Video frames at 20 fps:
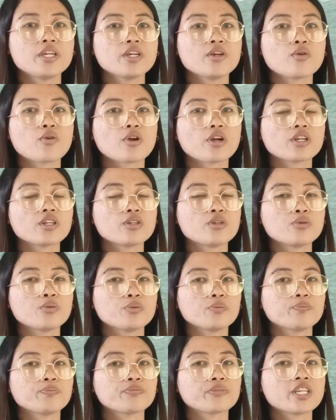P or
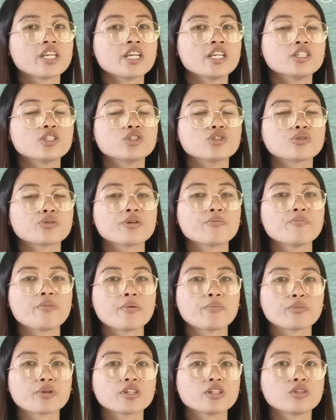Q is to
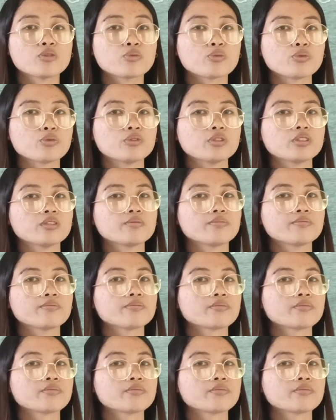remember the rule.